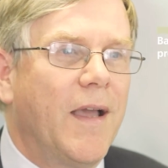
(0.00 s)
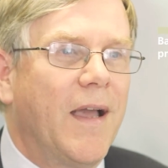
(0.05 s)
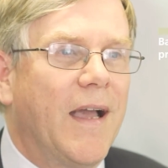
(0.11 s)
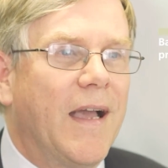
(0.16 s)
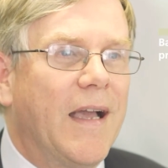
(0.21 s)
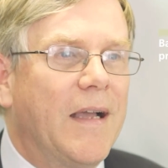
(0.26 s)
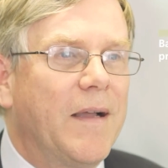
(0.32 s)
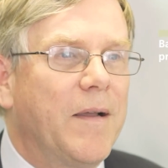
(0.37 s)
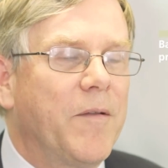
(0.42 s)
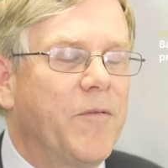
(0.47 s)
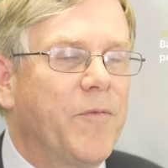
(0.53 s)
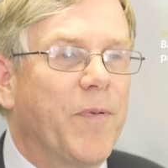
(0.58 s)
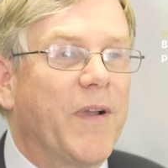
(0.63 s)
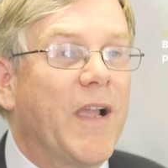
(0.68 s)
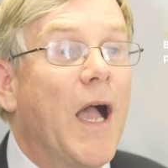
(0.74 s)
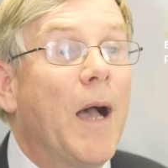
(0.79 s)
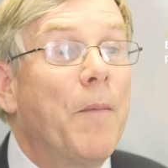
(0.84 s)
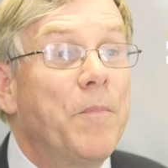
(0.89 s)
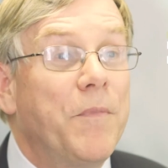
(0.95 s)
has
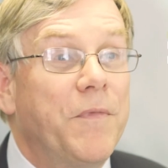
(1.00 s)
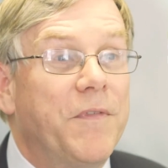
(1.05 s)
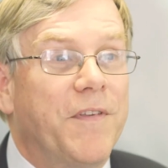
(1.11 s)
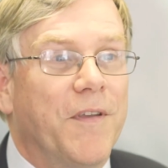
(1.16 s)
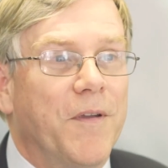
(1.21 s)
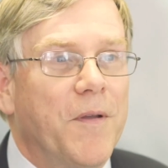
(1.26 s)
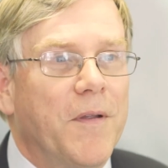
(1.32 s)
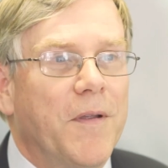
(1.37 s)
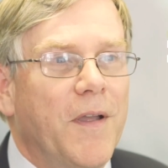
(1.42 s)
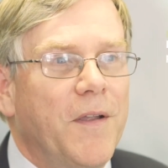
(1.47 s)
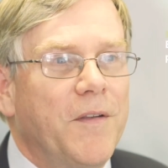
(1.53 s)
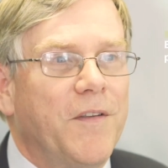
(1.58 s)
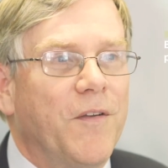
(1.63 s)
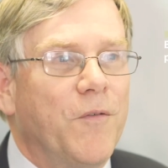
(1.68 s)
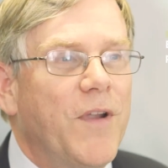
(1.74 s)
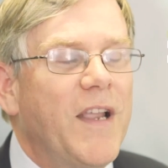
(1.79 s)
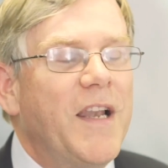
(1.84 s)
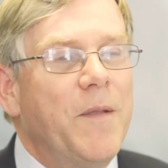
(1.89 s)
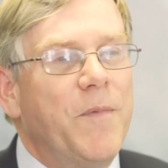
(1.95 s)
become to
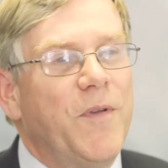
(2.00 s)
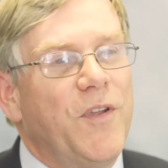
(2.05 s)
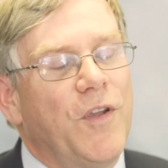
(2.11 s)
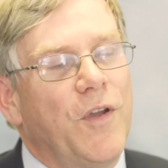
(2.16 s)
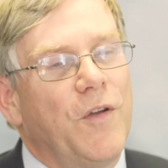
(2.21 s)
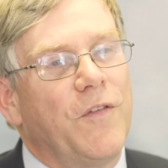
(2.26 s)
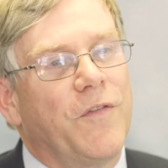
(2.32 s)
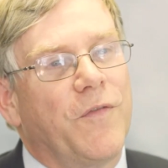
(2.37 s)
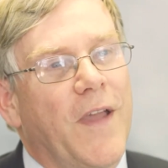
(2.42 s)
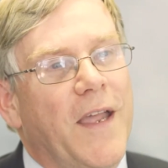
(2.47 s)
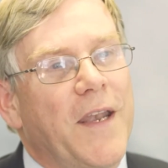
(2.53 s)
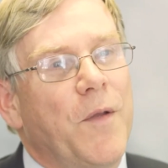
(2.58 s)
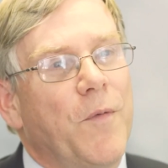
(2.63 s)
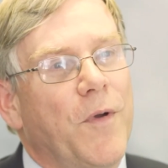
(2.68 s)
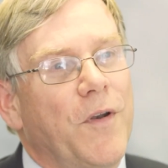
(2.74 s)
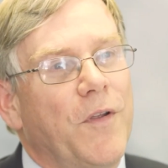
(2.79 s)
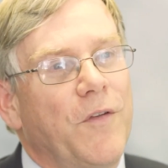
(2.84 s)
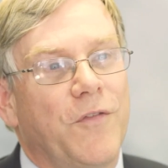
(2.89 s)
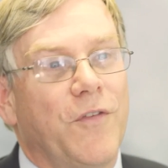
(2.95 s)
really be used for
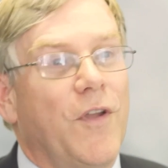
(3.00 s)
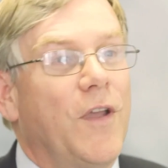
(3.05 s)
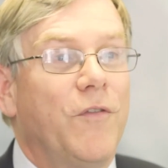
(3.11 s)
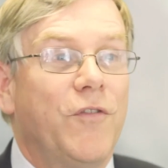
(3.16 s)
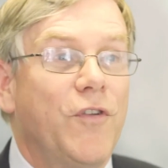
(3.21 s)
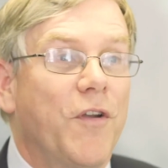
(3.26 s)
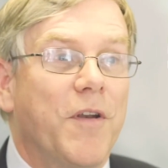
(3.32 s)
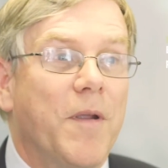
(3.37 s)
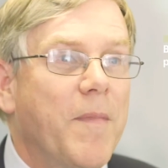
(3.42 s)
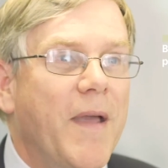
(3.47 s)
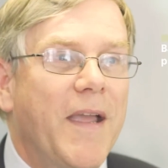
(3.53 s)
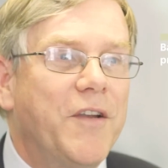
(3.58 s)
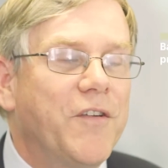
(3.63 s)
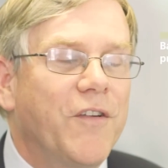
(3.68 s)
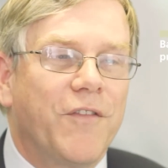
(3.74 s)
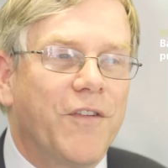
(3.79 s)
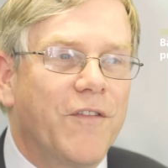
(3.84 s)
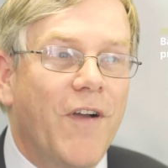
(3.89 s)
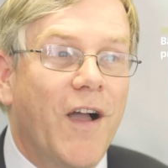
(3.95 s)
anyone who's not a
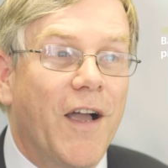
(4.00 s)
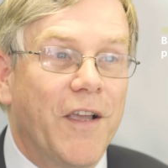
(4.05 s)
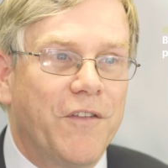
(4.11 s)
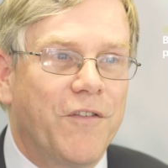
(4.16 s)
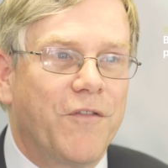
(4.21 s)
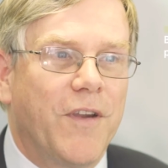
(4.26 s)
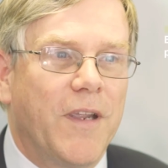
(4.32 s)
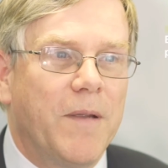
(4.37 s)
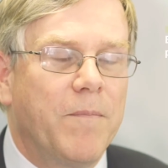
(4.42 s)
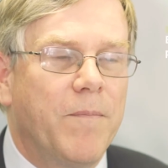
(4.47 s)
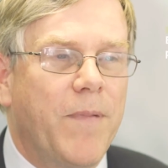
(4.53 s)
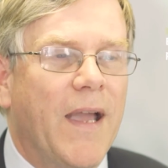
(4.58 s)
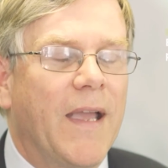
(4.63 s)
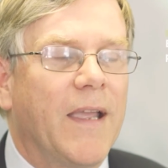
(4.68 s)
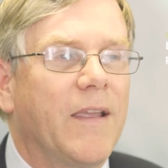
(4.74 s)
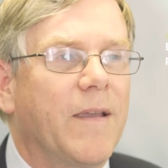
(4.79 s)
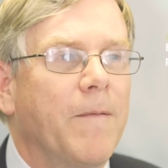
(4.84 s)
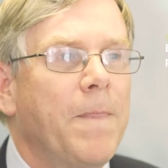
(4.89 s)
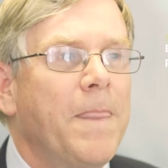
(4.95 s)
major sort of high street
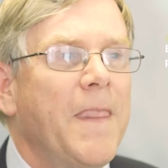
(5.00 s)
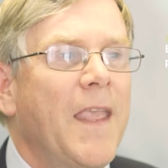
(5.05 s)
bank,